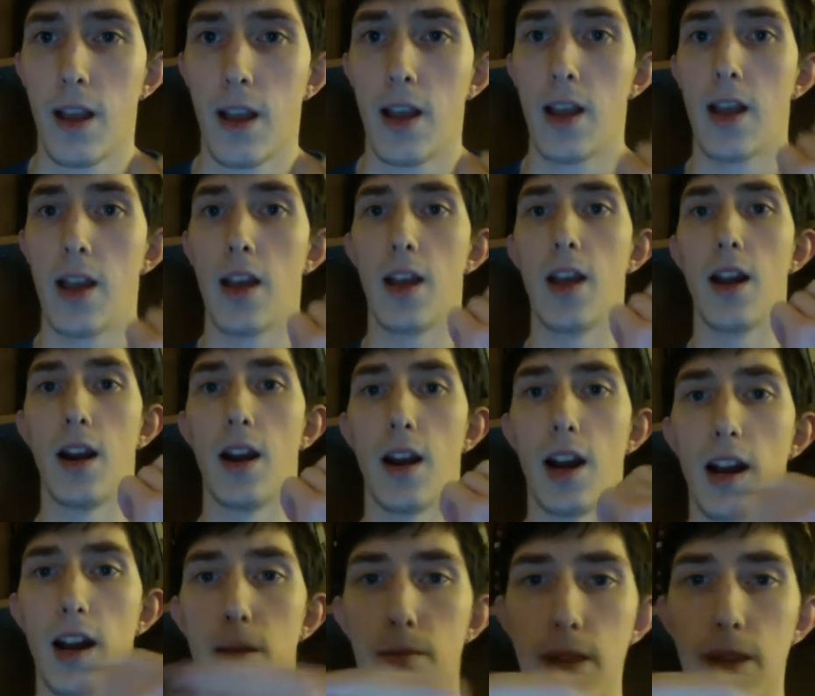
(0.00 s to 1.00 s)
and a
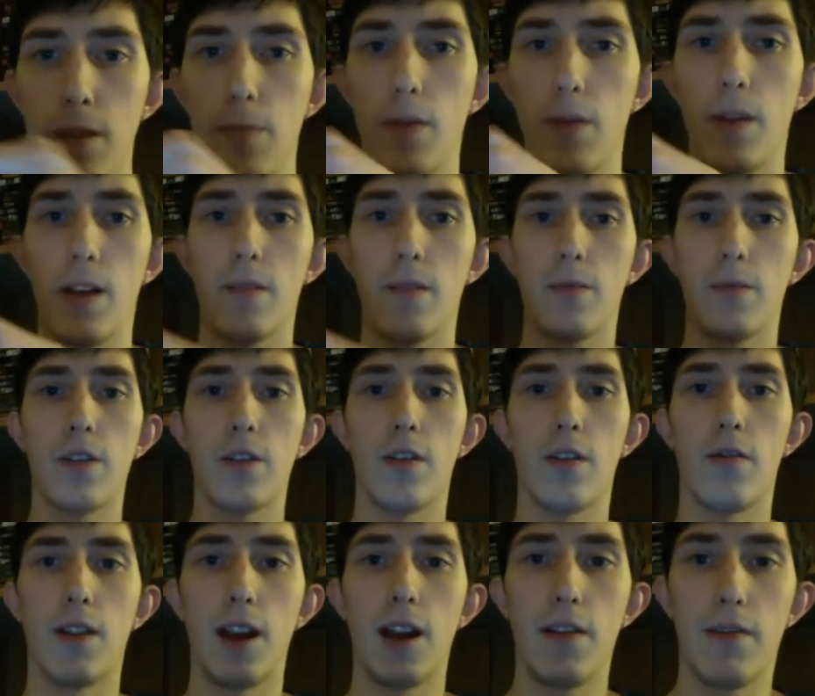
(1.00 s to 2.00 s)
lot of people that
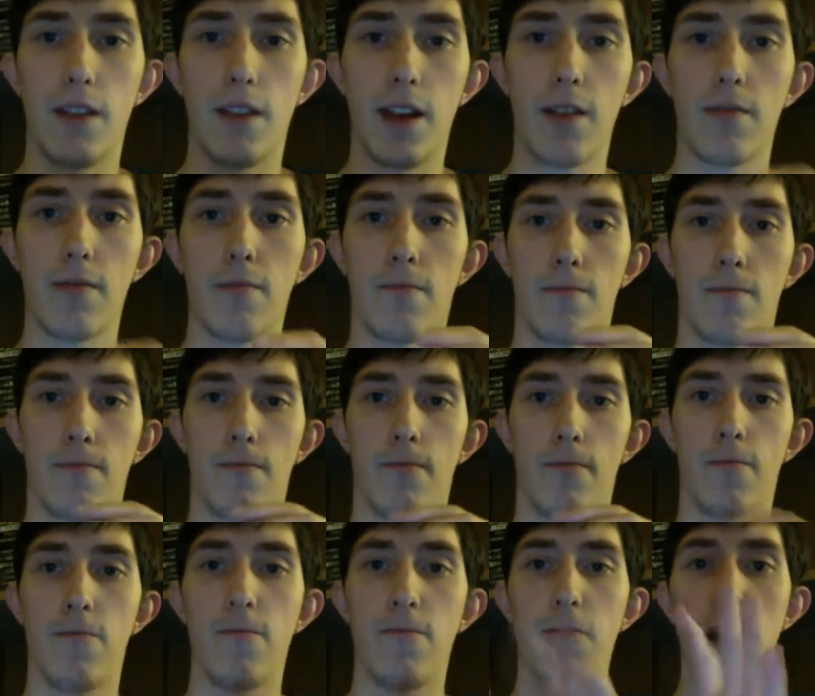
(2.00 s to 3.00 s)
survived that
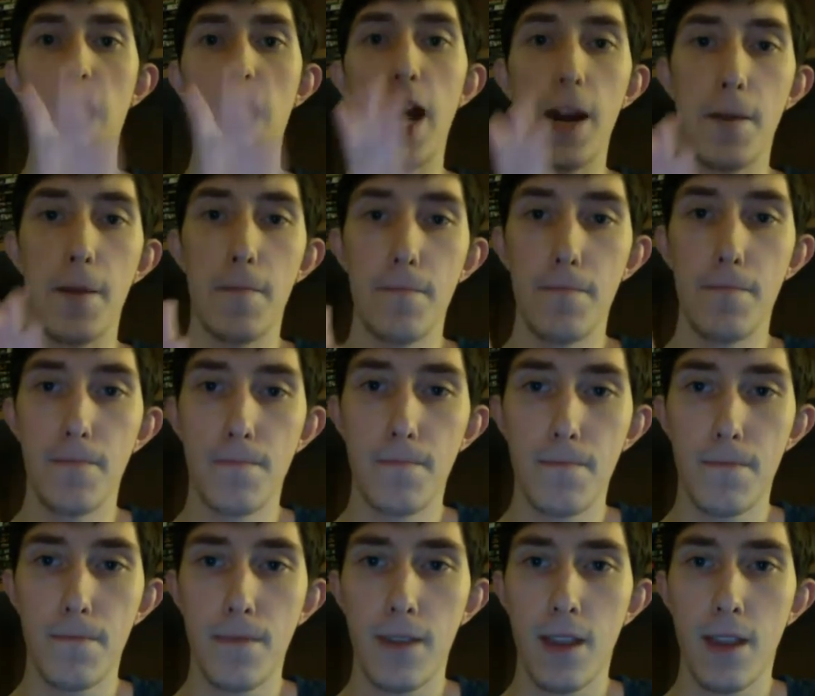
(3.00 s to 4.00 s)
fled.
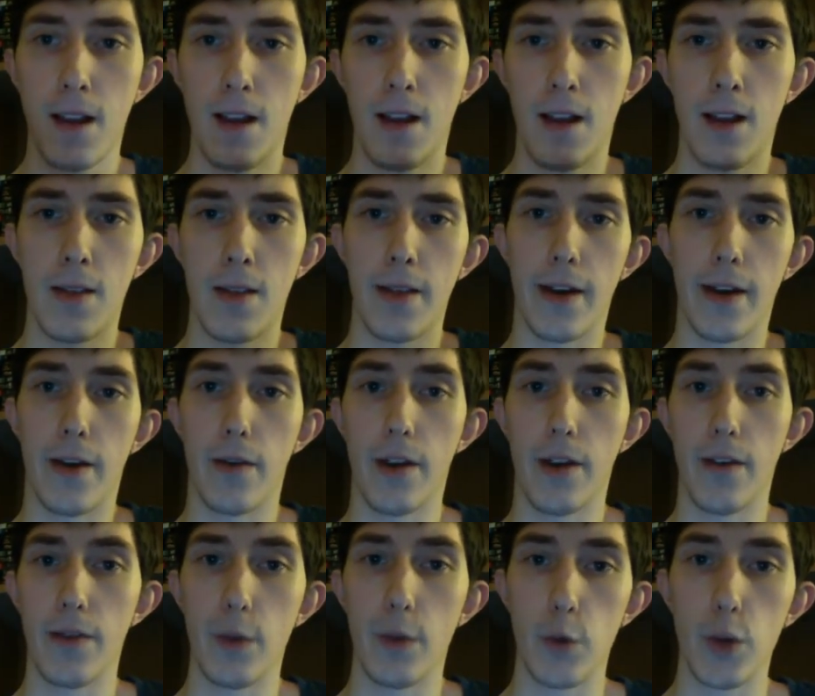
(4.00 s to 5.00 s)
They are
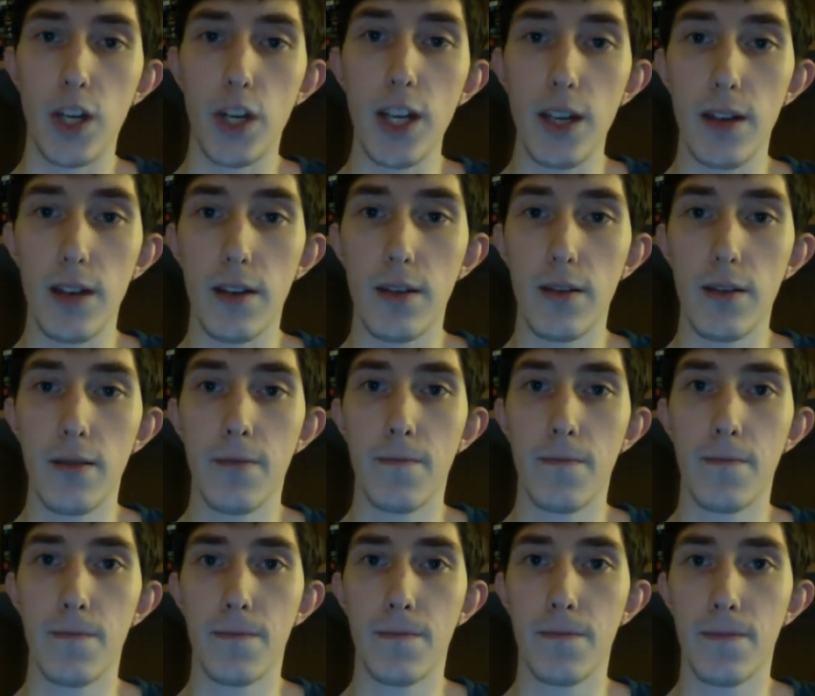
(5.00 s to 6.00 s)
refugees
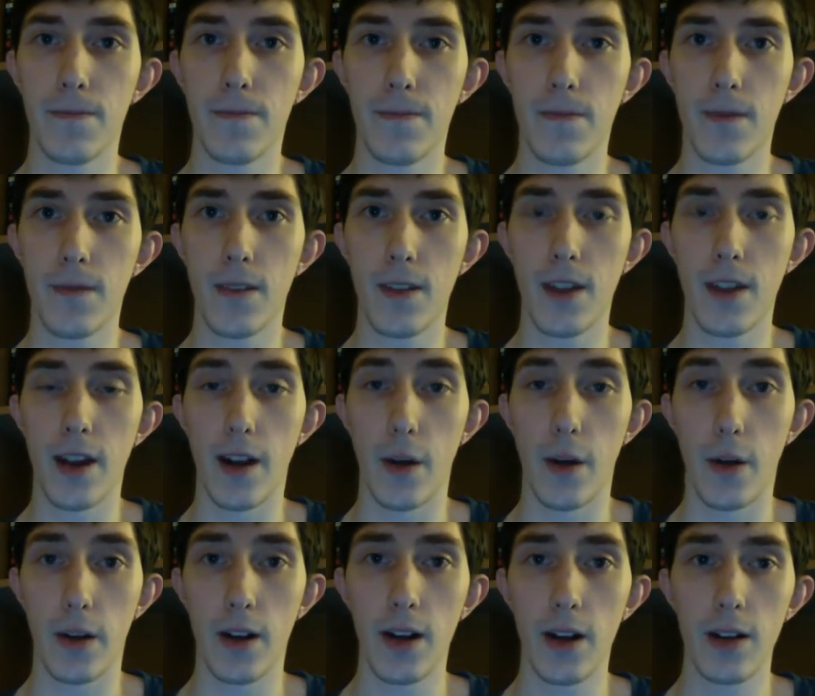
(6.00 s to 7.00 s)
in other
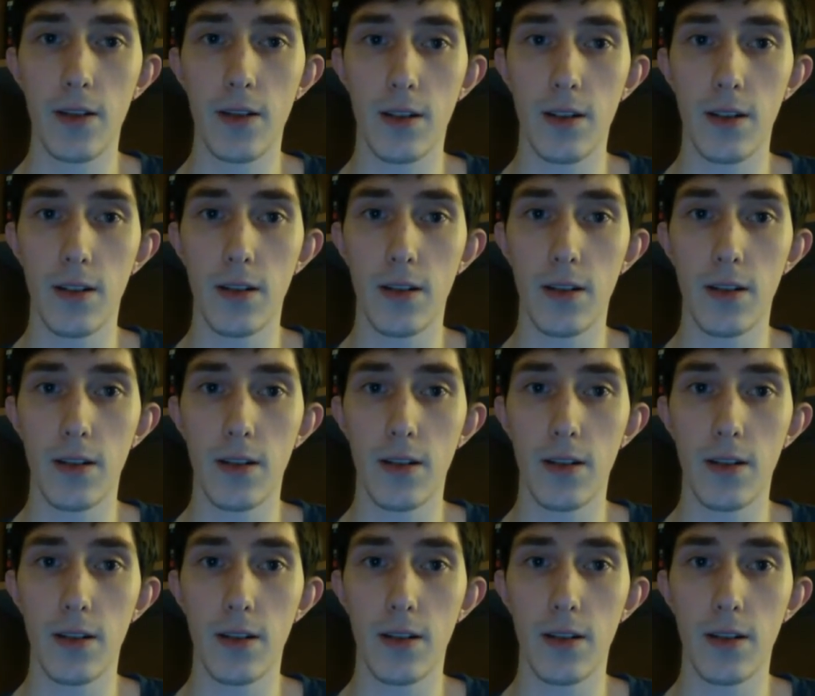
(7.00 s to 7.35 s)
countries,